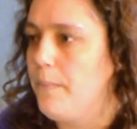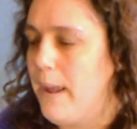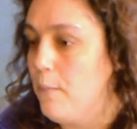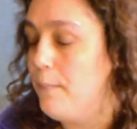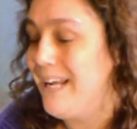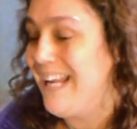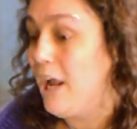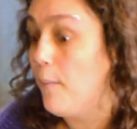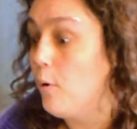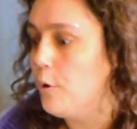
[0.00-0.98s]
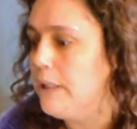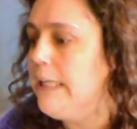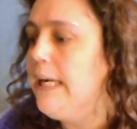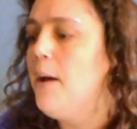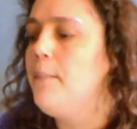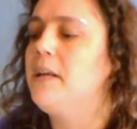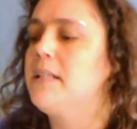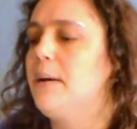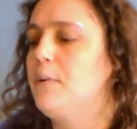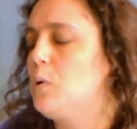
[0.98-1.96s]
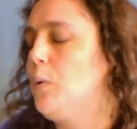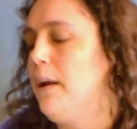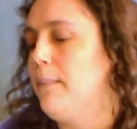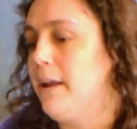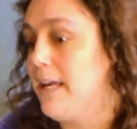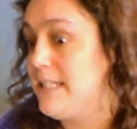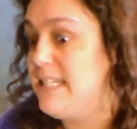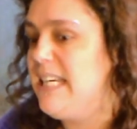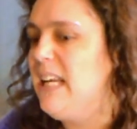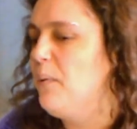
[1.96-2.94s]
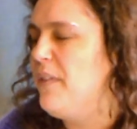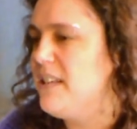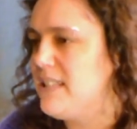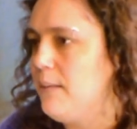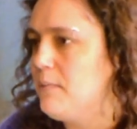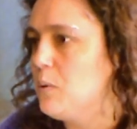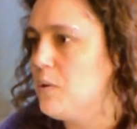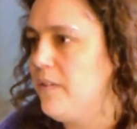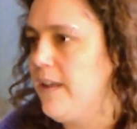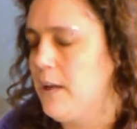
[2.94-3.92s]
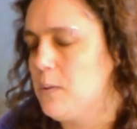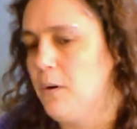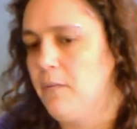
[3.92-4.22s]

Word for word: they were picking up on, because they were talking about it as dealing with the same sorts of things,